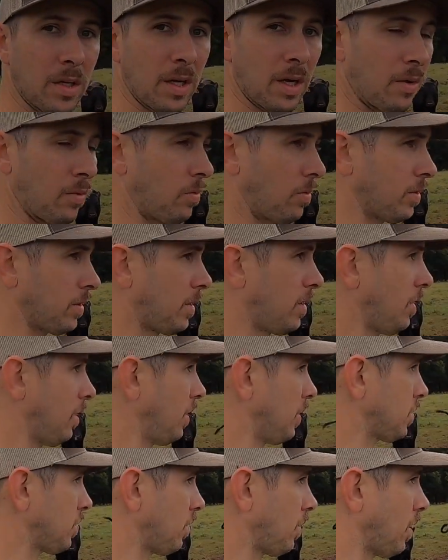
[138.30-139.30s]
Got one
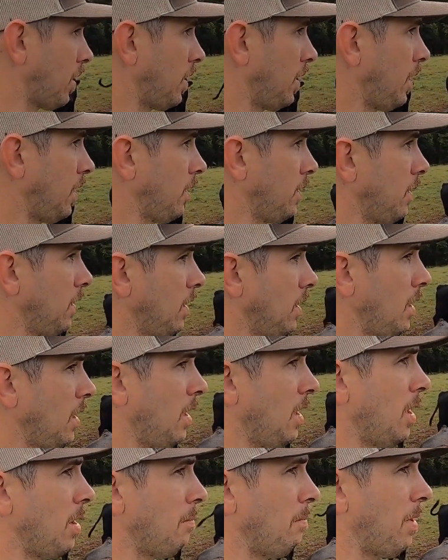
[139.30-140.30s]
curious one right here,
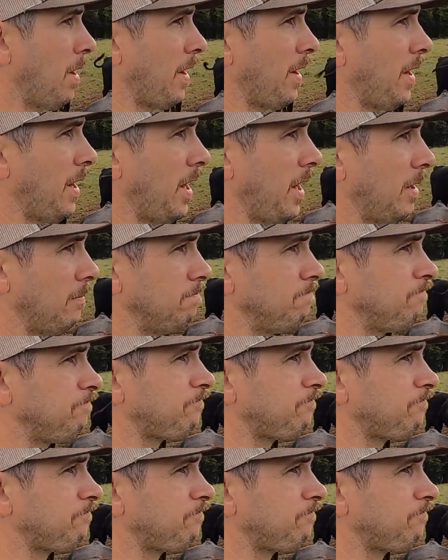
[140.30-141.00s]
but